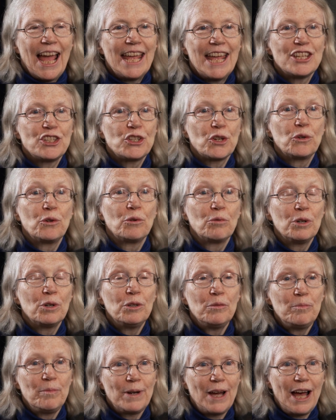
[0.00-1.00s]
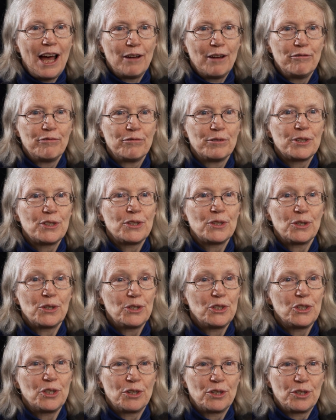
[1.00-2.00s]
is a group of
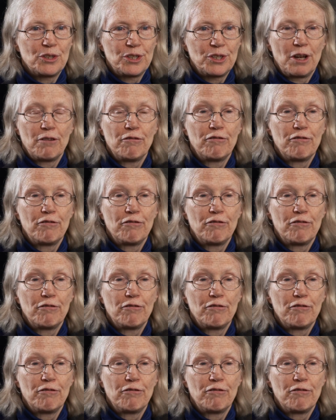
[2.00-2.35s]
researchers